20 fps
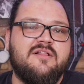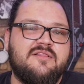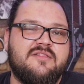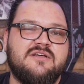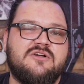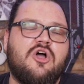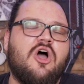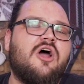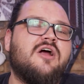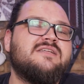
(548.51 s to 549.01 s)

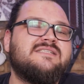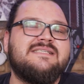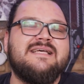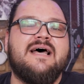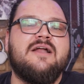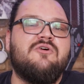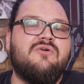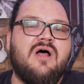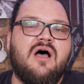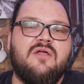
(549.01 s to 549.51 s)
the card
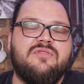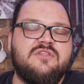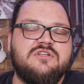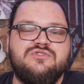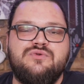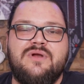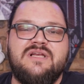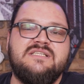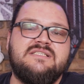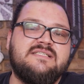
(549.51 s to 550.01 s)
sat around the
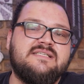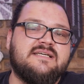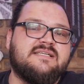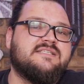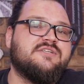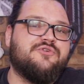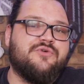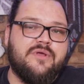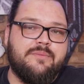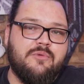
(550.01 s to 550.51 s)

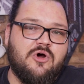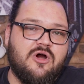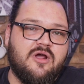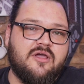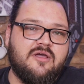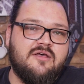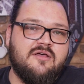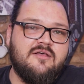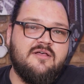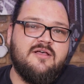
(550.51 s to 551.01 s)
26 degree mark.